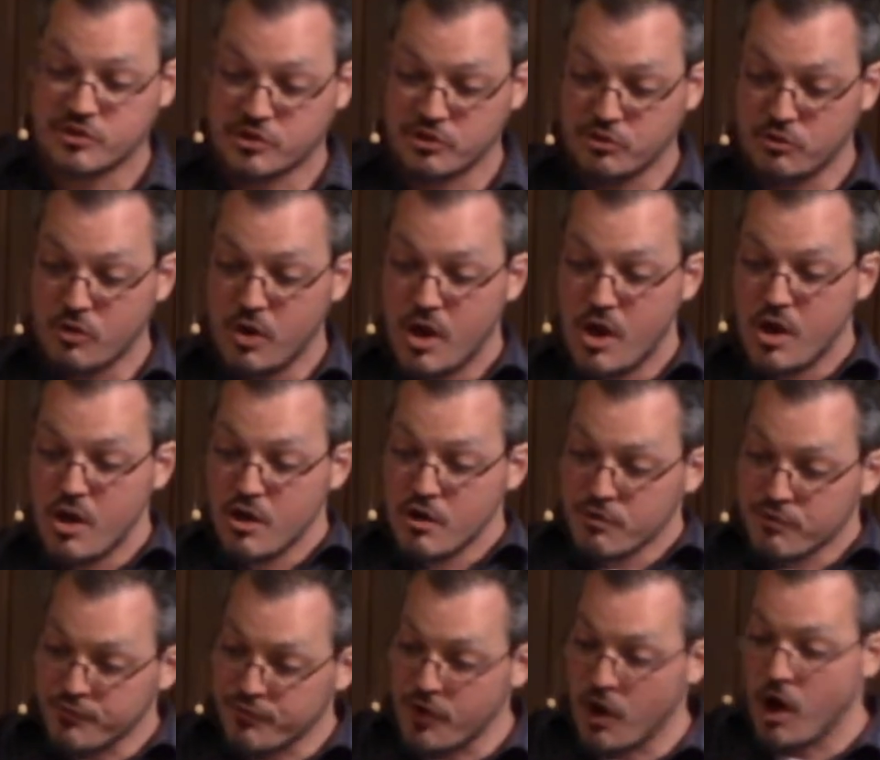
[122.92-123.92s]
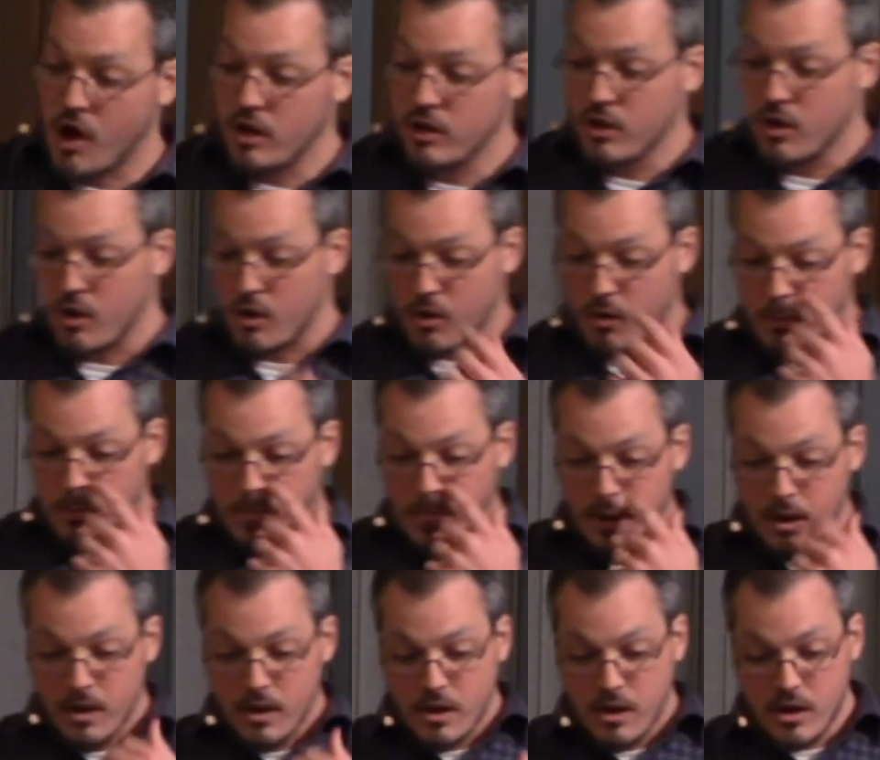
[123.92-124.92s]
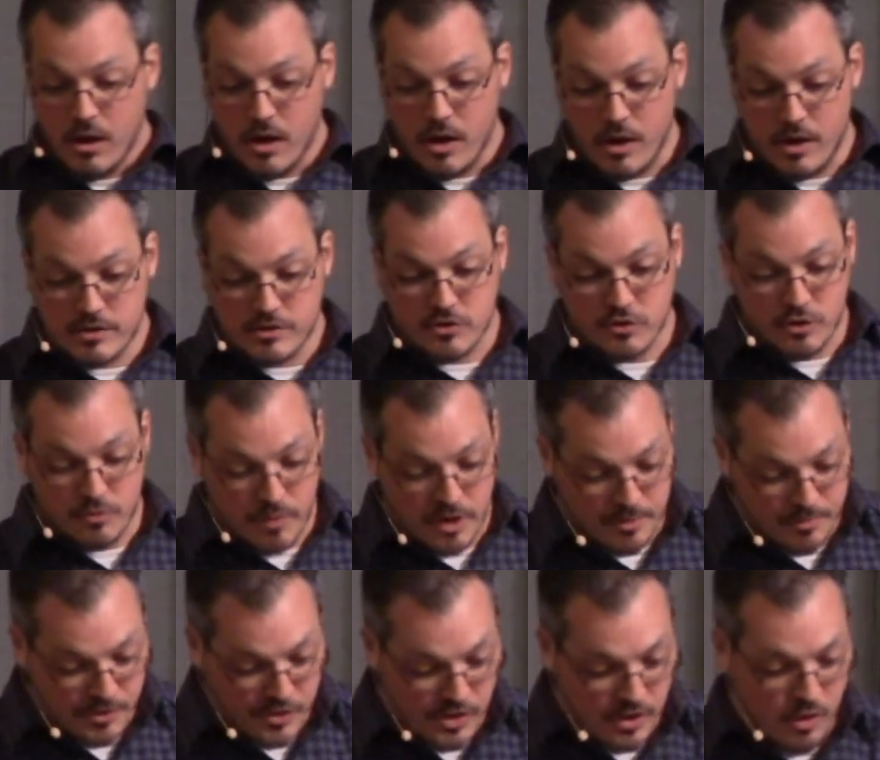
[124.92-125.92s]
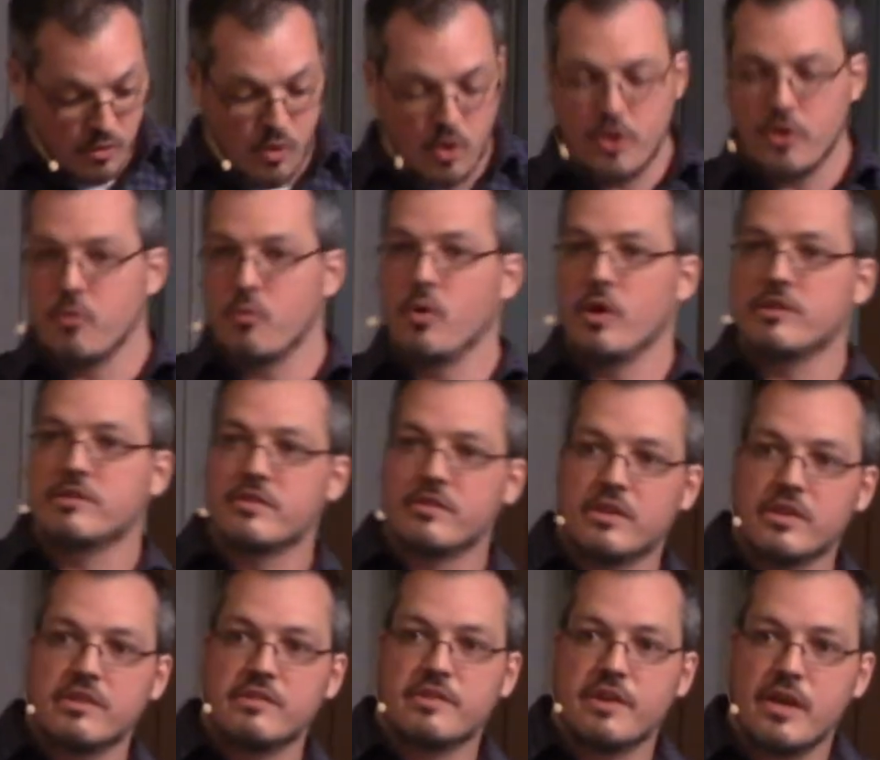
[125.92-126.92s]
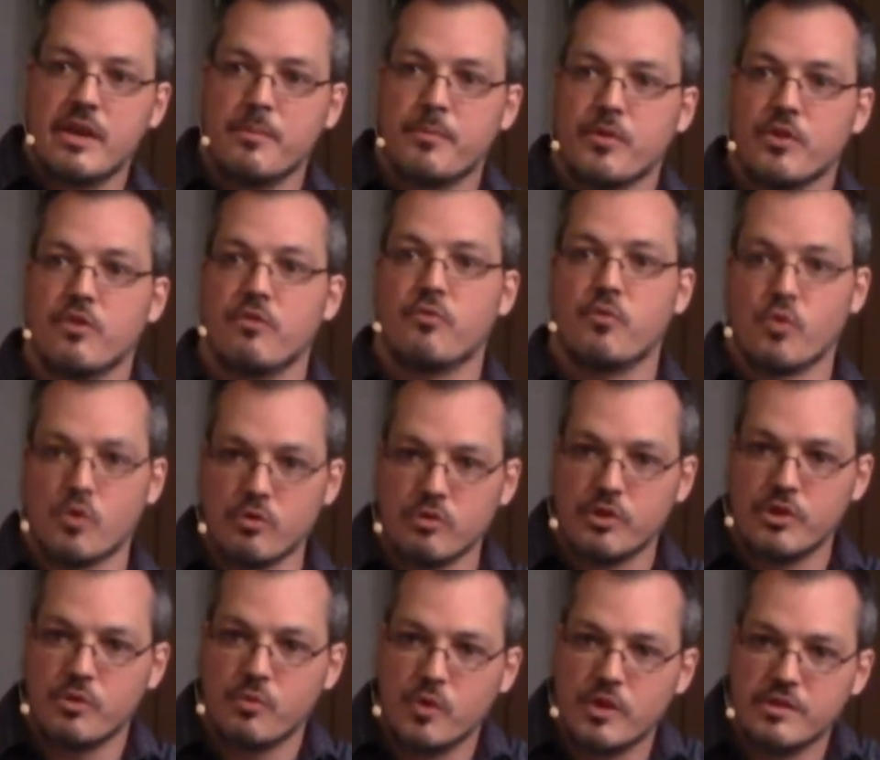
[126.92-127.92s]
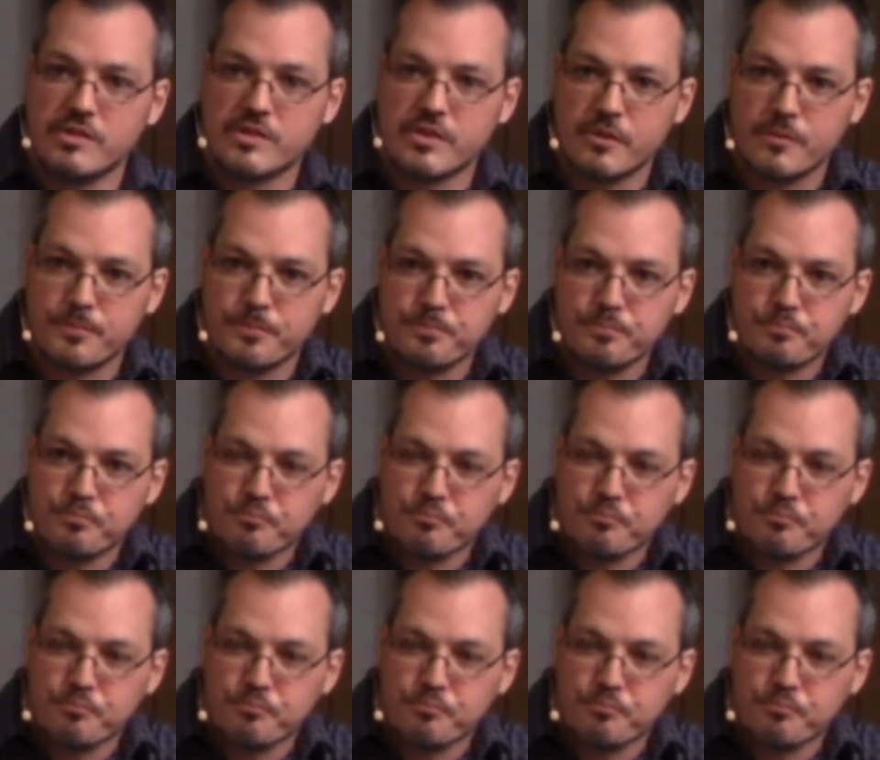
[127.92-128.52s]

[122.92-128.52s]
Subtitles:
to follow. And so you might be thinking, well, then what's an example of worldly wisdom?